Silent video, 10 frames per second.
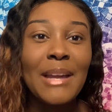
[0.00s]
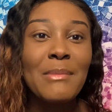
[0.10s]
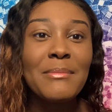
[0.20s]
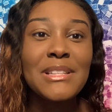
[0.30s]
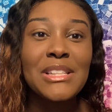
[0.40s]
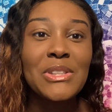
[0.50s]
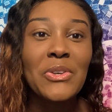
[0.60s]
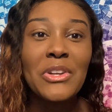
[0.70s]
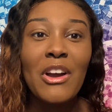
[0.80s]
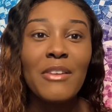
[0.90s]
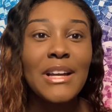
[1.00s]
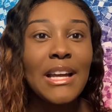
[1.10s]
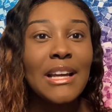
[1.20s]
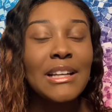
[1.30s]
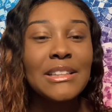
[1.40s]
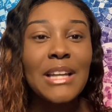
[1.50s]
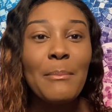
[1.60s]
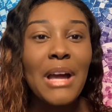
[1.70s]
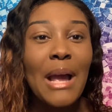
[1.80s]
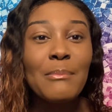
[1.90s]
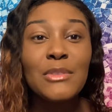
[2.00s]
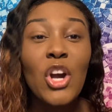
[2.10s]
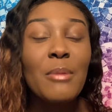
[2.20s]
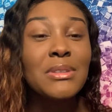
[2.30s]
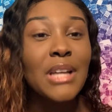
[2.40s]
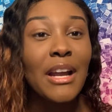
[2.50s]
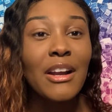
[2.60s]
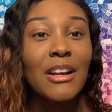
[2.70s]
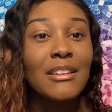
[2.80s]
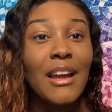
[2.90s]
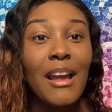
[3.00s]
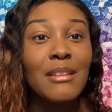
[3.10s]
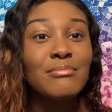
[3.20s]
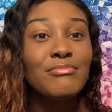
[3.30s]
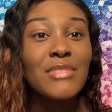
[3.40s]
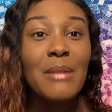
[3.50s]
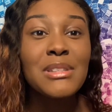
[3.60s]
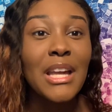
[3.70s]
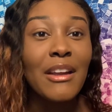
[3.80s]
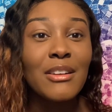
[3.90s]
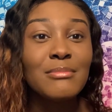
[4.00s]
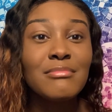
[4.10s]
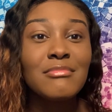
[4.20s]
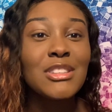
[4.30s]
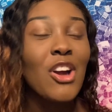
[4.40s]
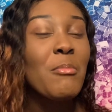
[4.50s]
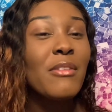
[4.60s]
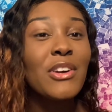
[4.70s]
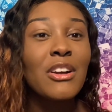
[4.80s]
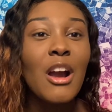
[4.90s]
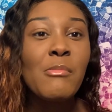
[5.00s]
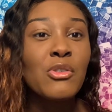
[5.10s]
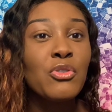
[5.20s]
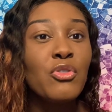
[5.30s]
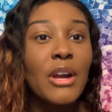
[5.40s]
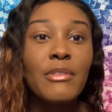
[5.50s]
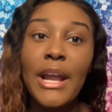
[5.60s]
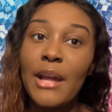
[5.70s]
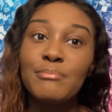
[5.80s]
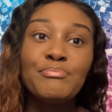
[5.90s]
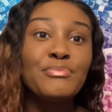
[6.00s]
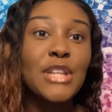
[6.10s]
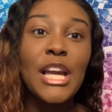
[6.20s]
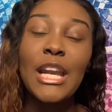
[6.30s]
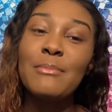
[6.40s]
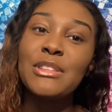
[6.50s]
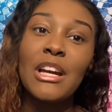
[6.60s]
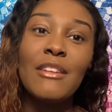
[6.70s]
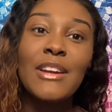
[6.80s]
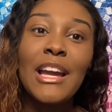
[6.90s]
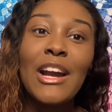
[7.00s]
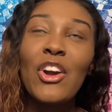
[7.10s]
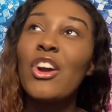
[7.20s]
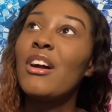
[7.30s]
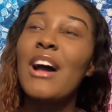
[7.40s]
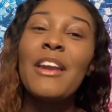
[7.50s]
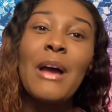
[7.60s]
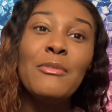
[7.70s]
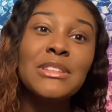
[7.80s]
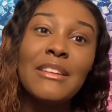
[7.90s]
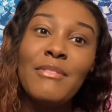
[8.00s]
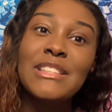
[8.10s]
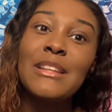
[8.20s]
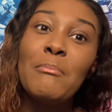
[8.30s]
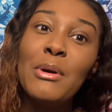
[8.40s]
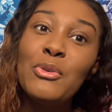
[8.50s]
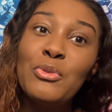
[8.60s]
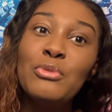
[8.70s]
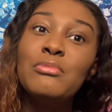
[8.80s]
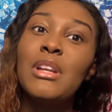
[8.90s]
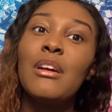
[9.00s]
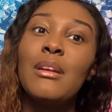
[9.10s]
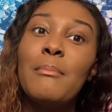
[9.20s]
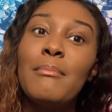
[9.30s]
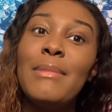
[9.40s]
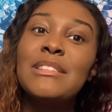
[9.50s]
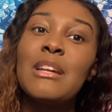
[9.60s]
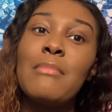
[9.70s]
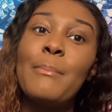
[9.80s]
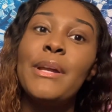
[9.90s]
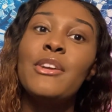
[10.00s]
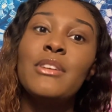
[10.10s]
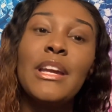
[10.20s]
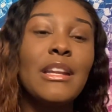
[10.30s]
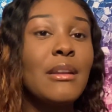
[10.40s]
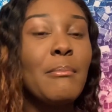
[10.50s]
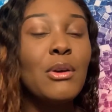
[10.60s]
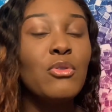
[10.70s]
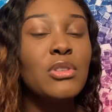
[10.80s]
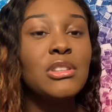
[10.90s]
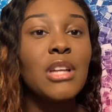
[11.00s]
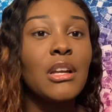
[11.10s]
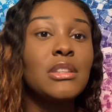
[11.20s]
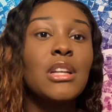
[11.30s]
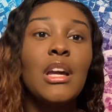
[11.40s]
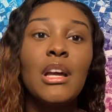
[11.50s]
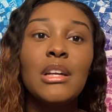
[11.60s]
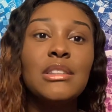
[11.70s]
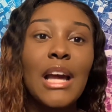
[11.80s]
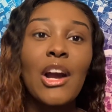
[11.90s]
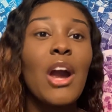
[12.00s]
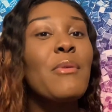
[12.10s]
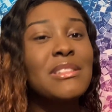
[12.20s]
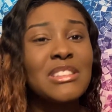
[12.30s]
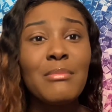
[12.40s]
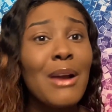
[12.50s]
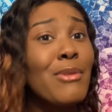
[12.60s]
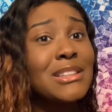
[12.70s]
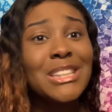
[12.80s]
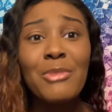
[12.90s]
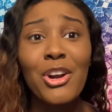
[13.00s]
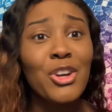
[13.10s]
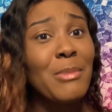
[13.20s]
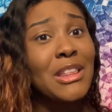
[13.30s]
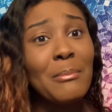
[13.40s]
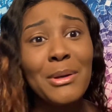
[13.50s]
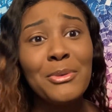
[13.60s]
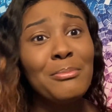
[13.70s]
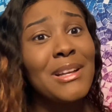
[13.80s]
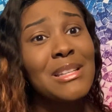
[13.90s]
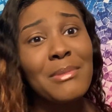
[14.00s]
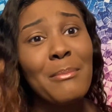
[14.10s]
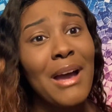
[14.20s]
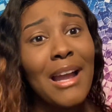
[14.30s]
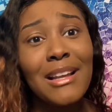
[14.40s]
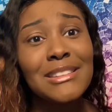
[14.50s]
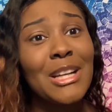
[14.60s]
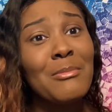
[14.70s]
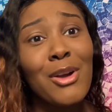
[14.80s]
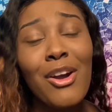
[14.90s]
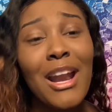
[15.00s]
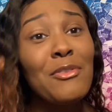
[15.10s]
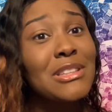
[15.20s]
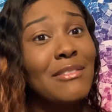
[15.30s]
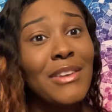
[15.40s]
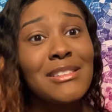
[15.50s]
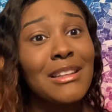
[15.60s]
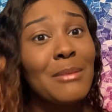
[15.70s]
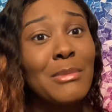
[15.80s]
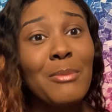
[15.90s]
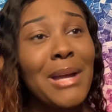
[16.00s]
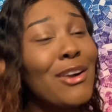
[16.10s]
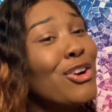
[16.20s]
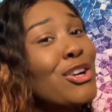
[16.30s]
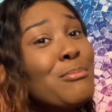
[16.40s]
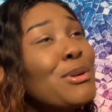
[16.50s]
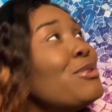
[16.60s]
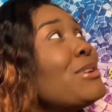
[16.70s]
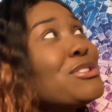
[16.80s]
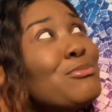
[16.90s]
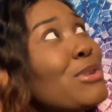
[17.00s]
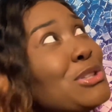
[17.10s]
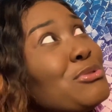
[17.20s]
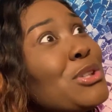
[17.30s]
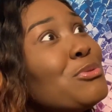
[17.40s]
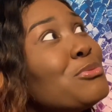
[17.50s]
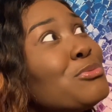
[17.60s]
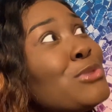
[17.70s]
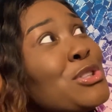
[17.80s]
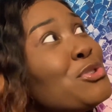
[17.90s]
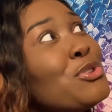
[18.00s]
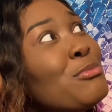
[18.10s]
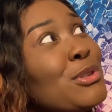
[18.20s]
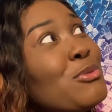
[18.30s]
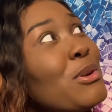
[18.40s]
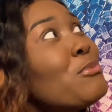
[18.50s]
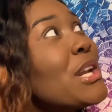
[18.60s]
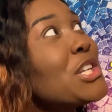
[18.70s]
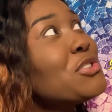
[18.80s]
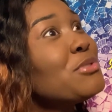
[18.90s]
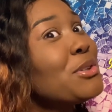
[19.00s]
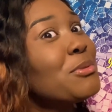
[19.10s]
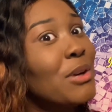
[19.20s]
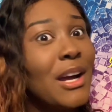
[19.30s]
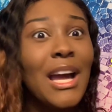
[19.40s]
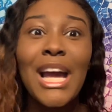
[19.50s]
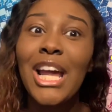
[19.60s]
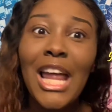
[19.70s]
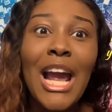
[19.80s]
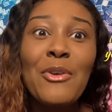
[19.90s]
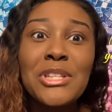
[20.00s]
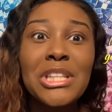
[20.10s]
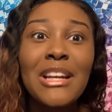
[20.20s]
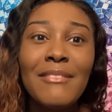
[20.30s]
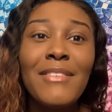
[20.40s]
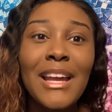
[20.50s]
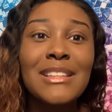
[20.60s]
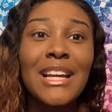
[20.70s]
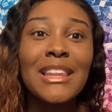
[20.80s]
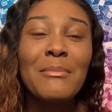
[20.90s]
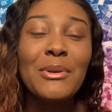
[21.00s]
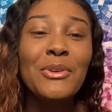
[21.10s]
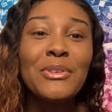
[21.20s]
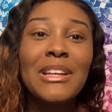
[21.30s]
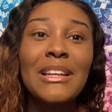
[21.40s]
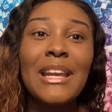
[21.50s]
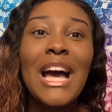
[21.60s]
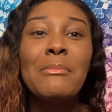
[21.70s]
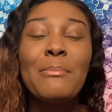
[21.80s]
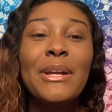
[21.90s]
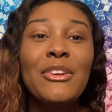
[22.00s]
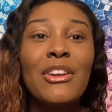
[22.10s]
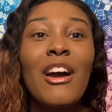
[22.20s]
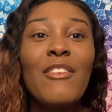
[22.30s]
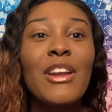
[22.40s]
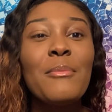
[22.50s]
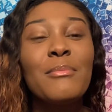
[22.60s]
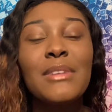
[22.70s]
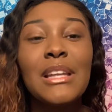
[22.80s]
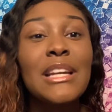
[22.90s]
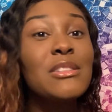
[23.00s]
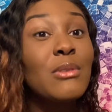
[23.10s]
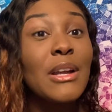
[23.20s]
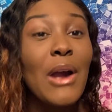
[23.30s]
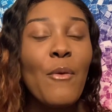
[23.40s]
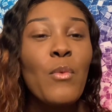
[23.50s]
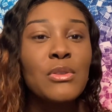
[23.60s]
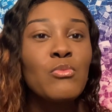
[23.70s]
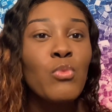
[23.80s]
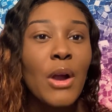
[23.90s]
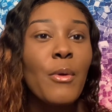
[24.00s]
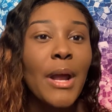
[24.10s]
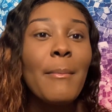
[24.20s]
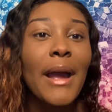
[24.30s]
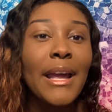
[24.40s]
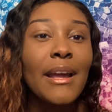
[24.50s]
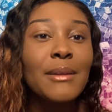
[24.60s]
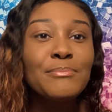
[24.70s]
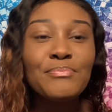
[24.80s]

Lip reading: maybe it's just thrown off. But I'm scared. Like I'm scared. So I'm over here, girl, I'm on Google every day looking up stuff. Girl, I was convinced the moon done messed up my period. The moon just, girl, I read some article about the moon messed up your body or something, girl, and I was convinced like the moon, like girl, the moon, what did you do? What did you do, moon? What did you do? Like I was convinced like the moon done knocked my period off. That's what was ran in my head.